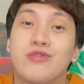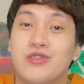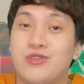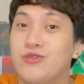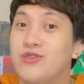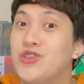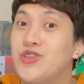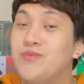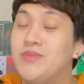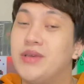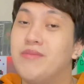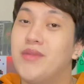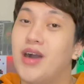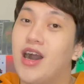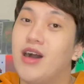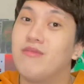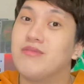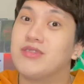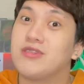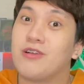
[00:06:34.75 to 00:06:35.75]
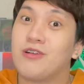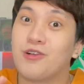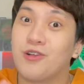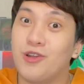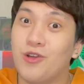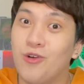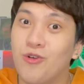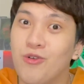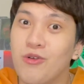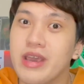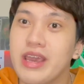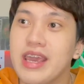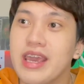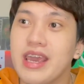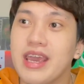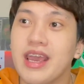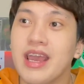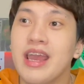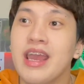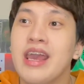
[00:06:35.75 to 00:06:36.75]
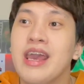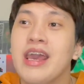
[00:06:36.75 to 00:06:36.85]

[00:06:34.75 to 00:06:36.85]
soon-to-be moms are glowing.